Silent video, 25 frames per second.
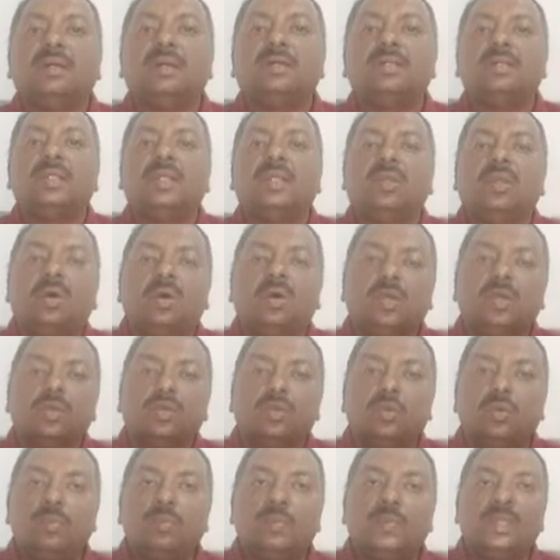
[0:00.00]
the
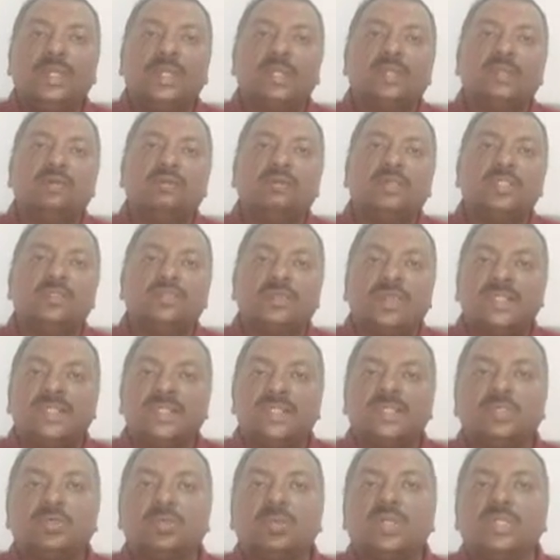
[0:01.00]
locker opening is
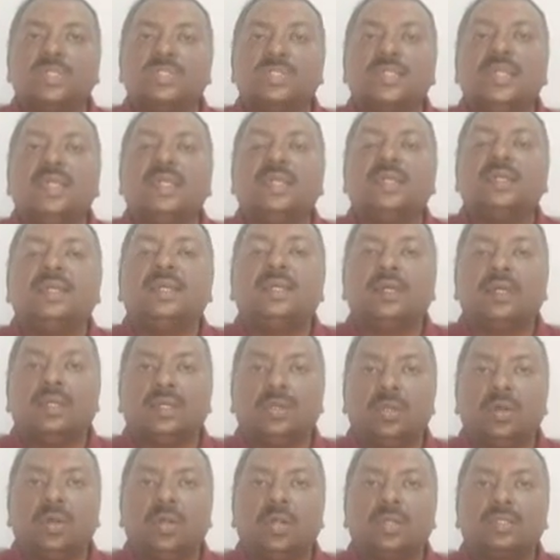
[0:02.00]
facing towards the
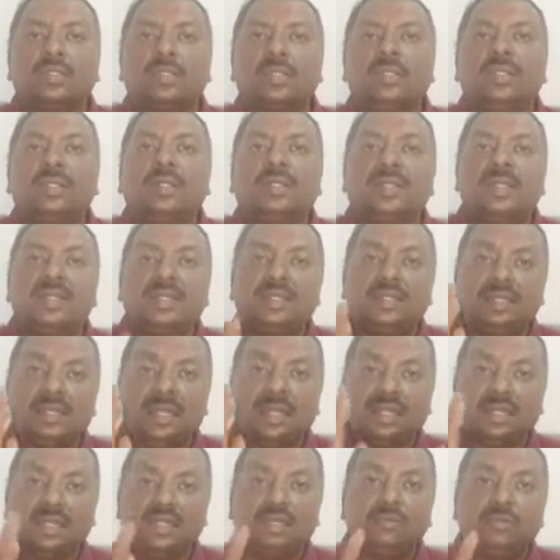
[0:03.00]
north, then
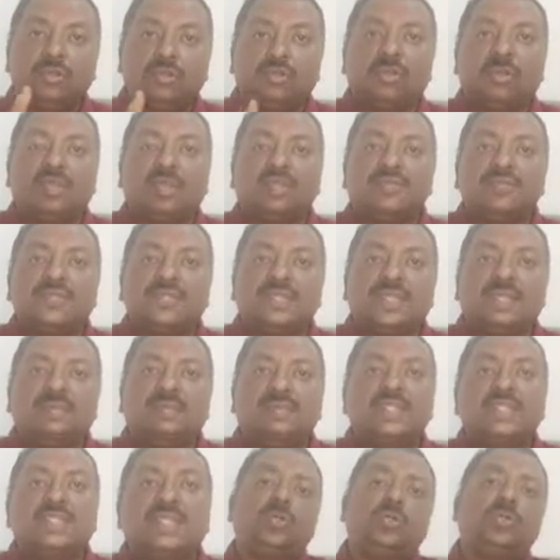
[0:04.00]
that will give you a lot of
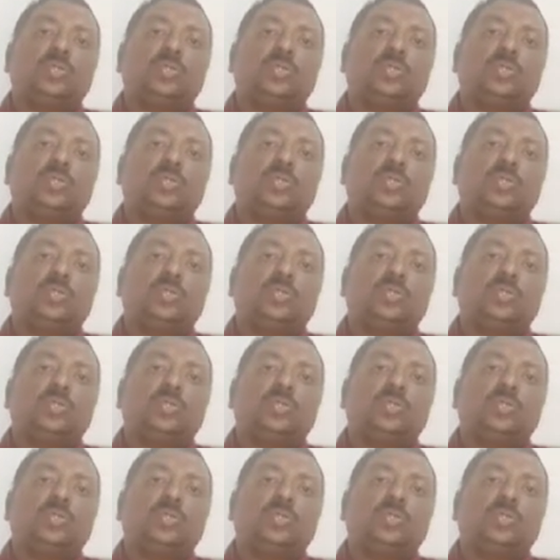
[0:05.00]
savings. So